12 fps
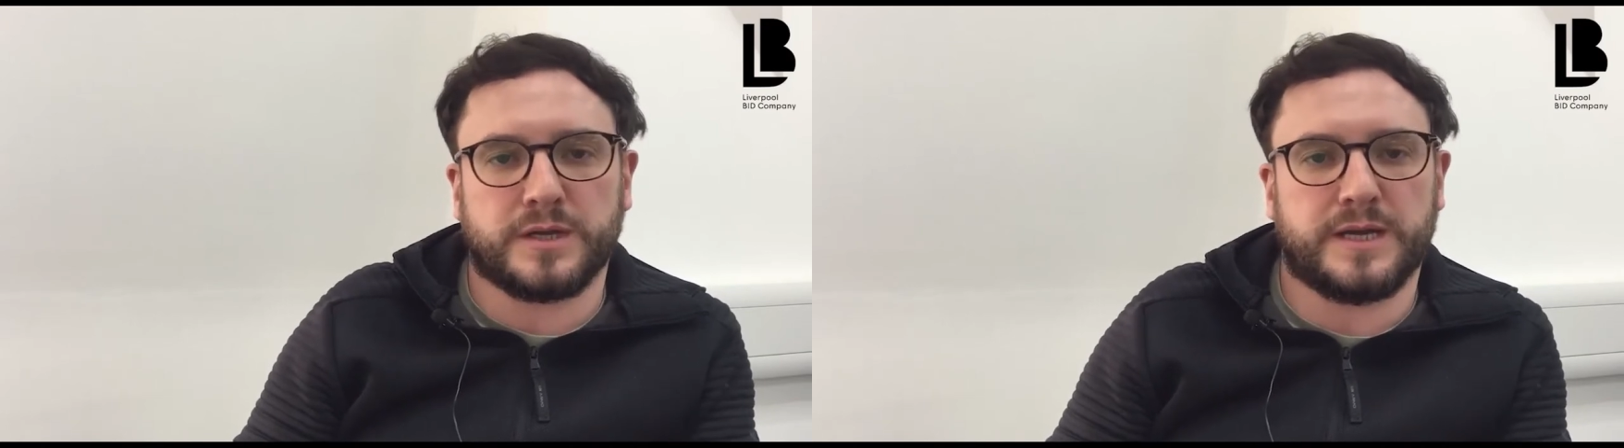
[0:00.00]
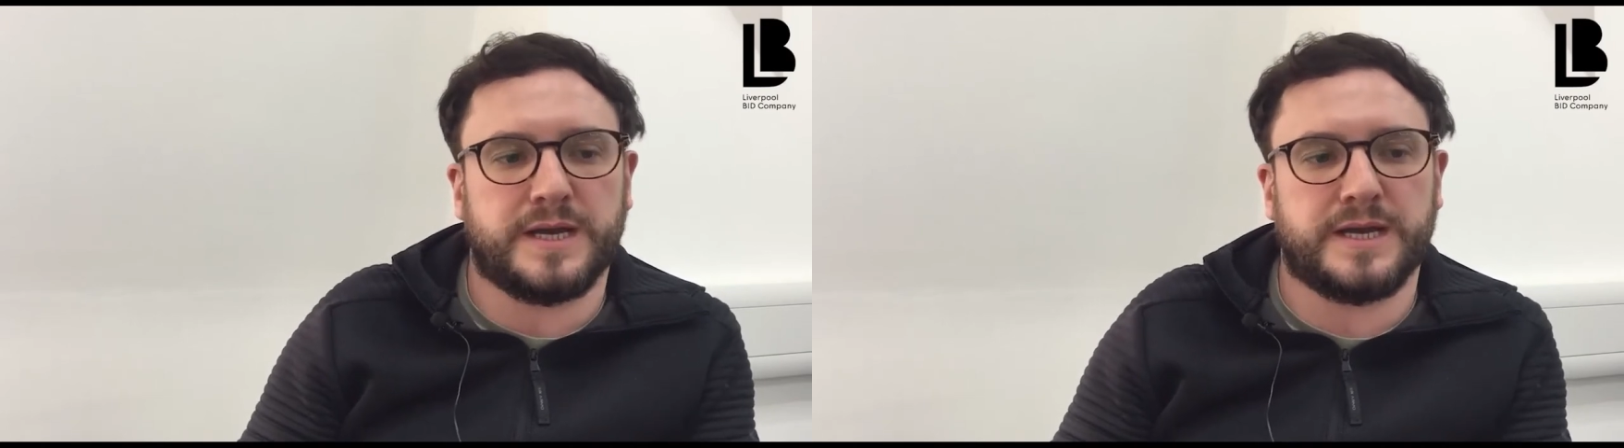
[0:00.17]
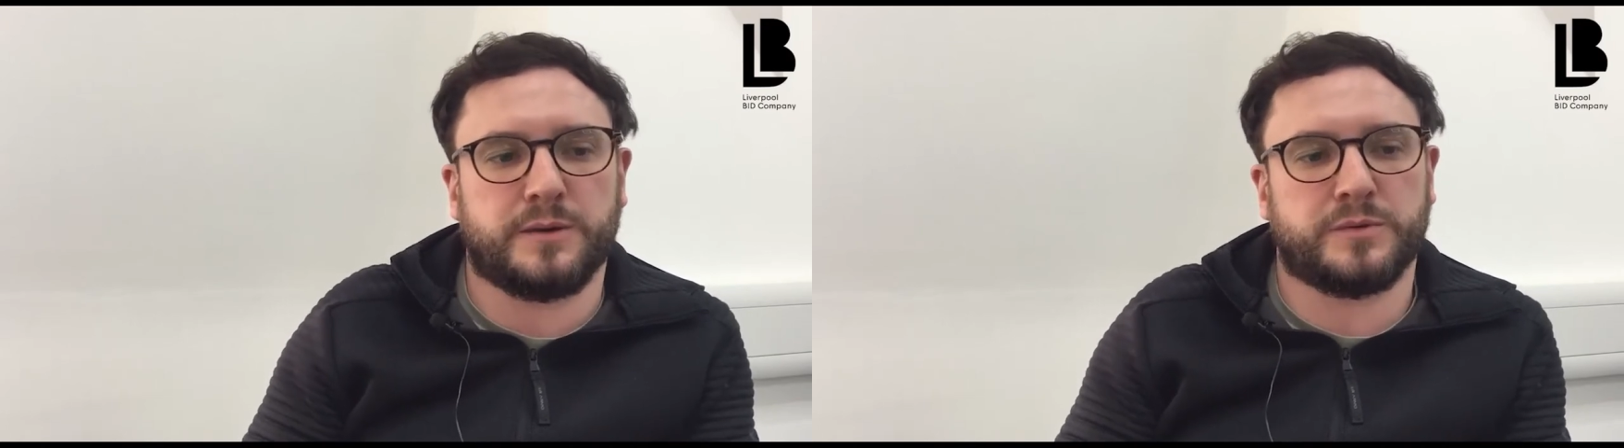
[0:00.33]

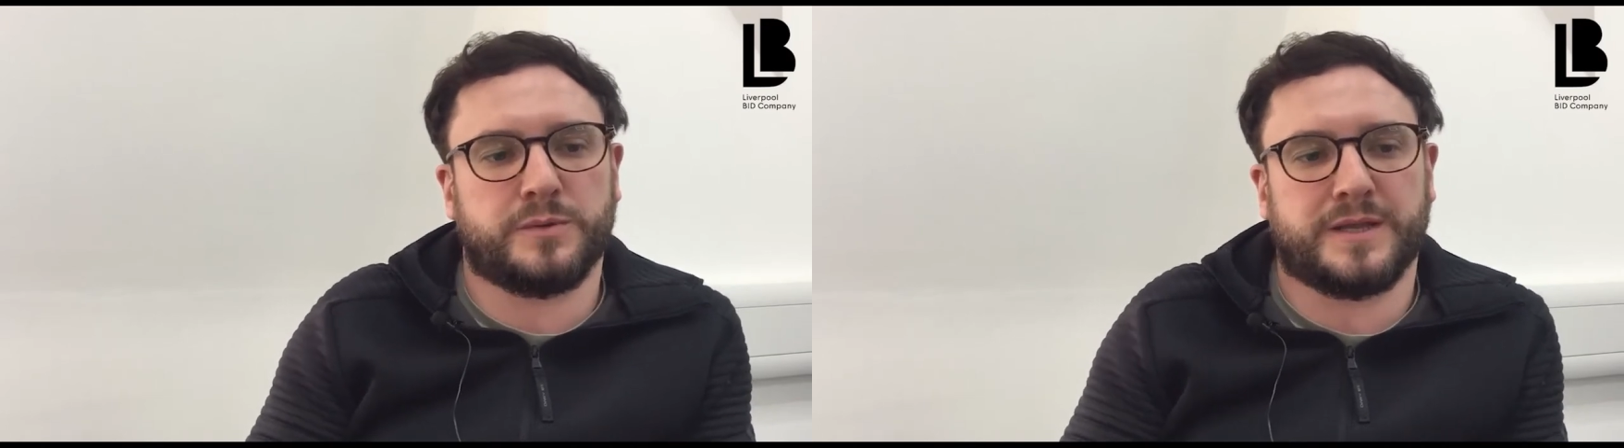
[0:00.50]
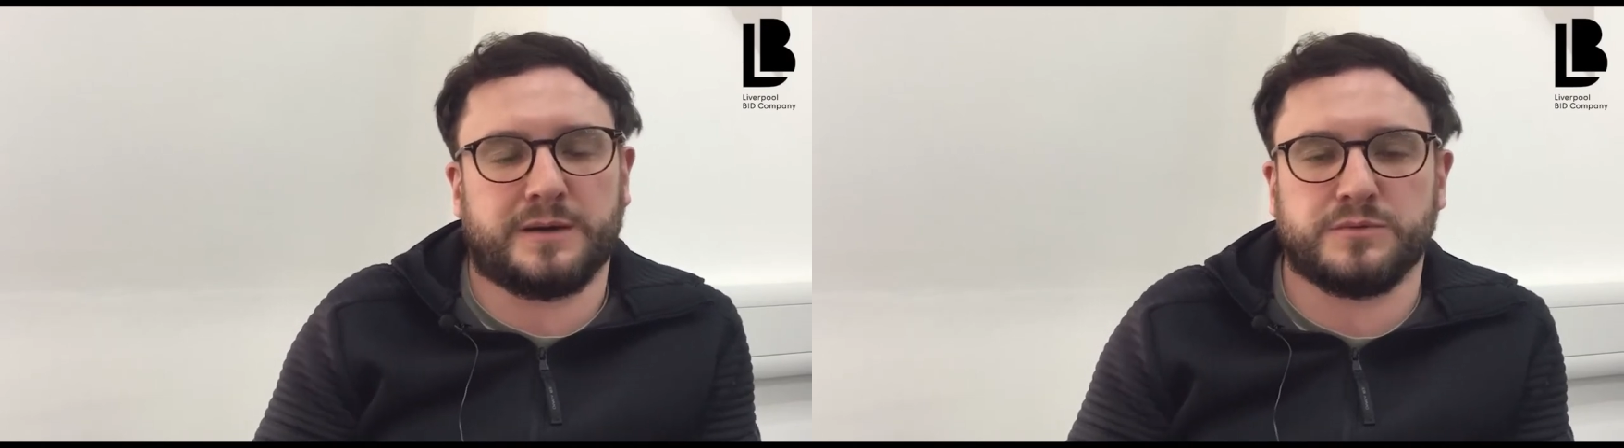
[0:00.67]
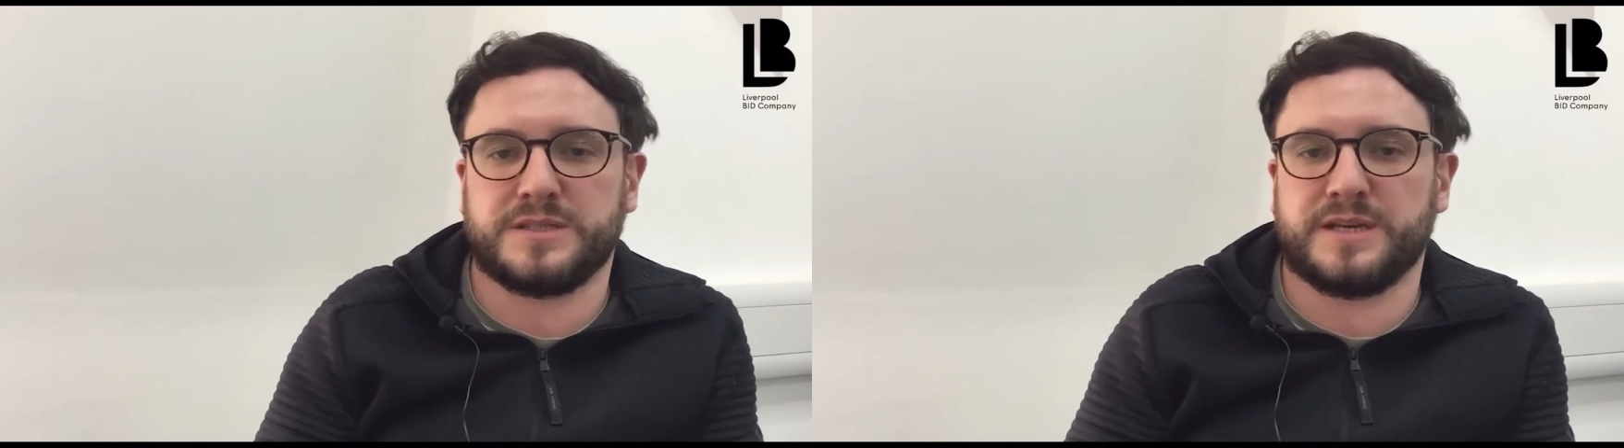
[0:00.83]
whether
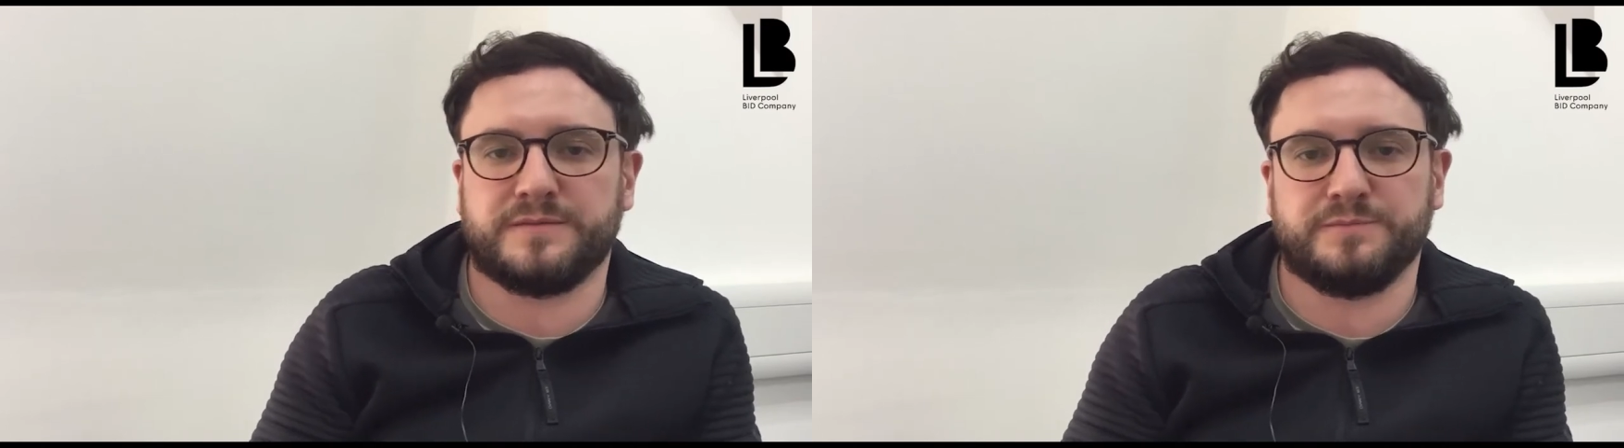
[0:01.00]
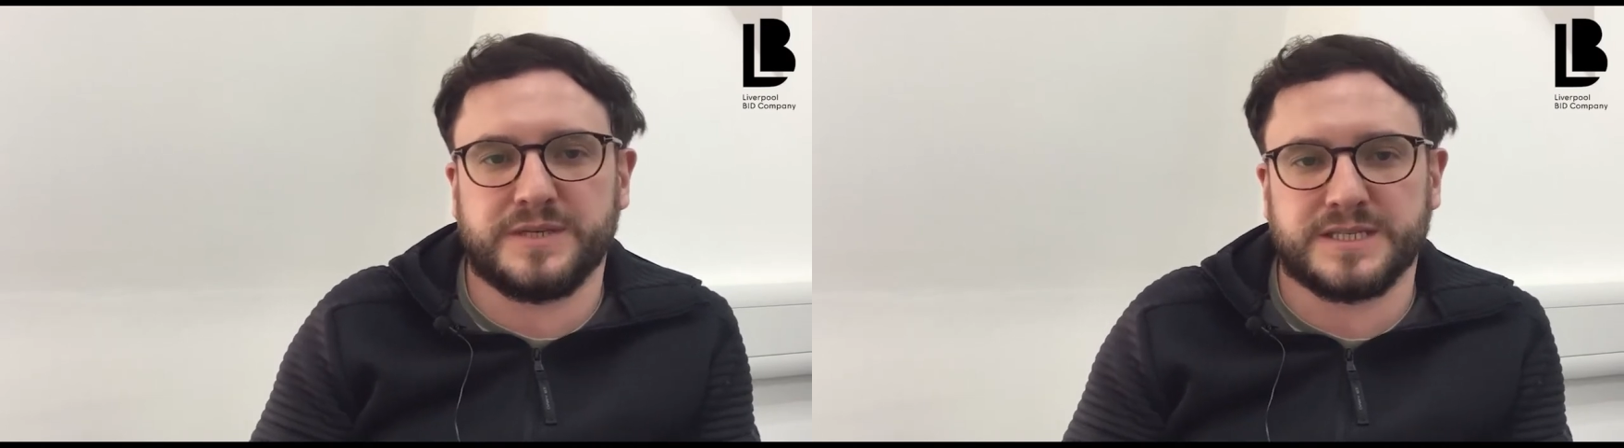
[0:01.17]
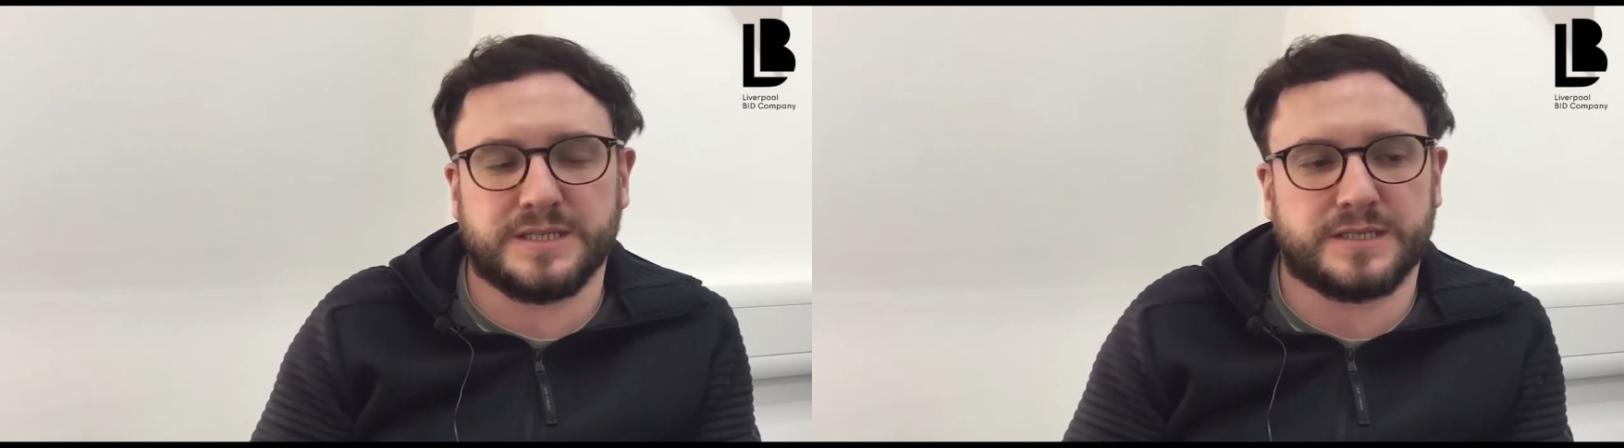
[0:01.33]
that was different
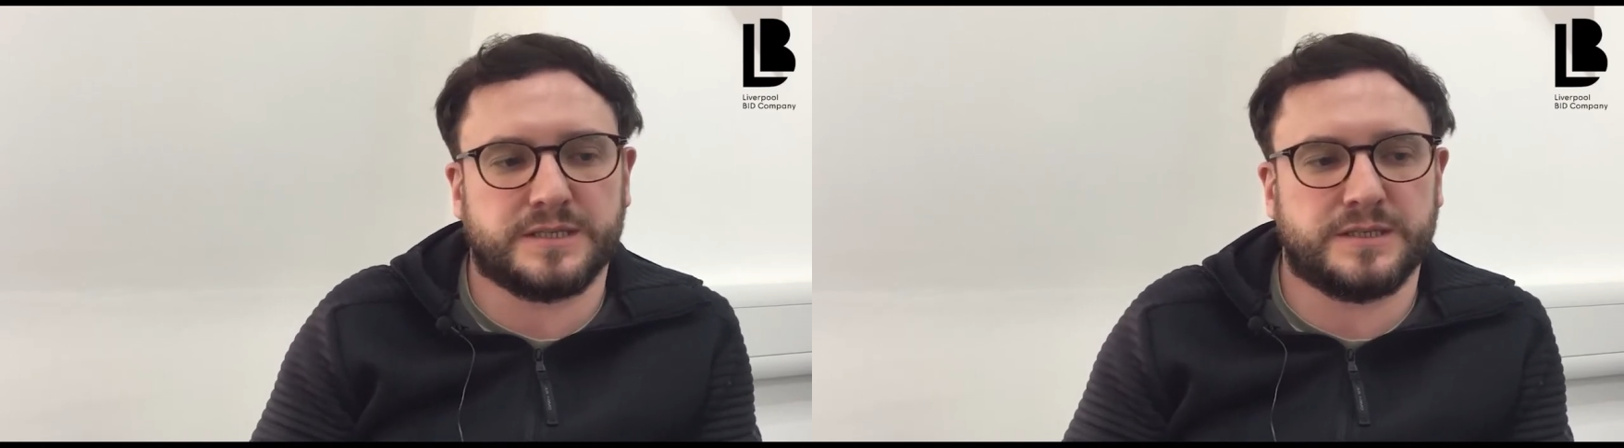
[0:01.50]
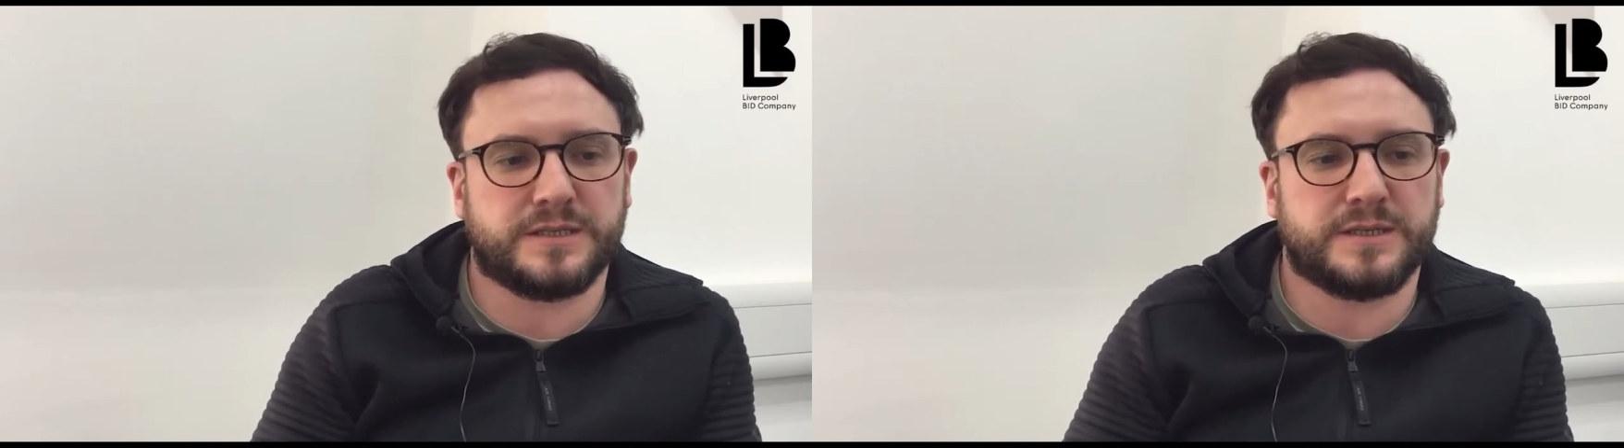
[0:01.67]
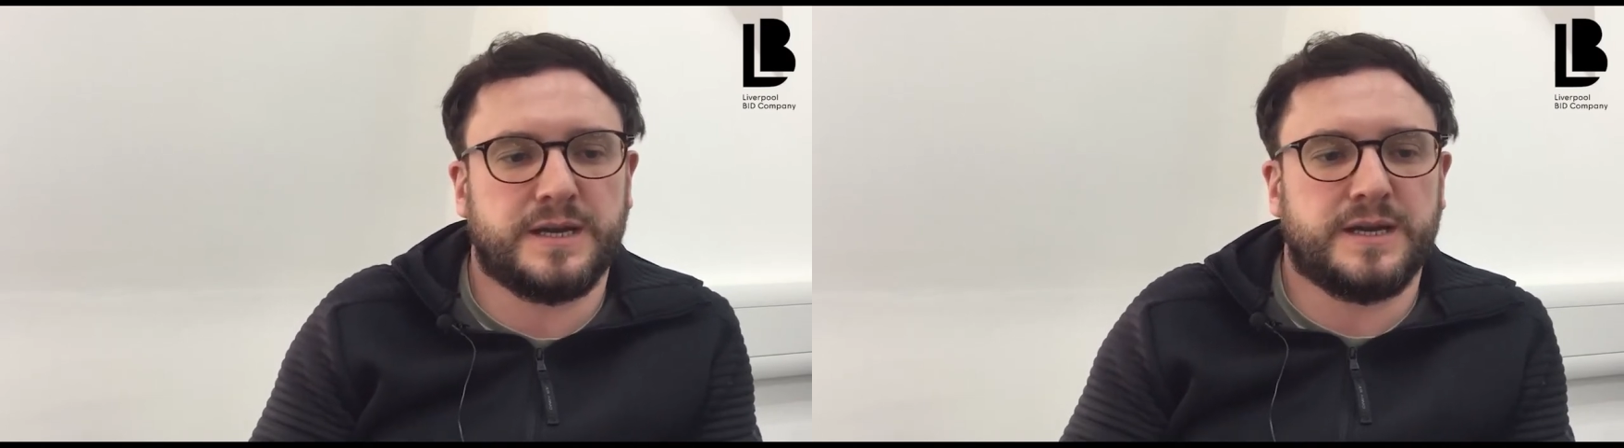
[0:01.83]
businesses,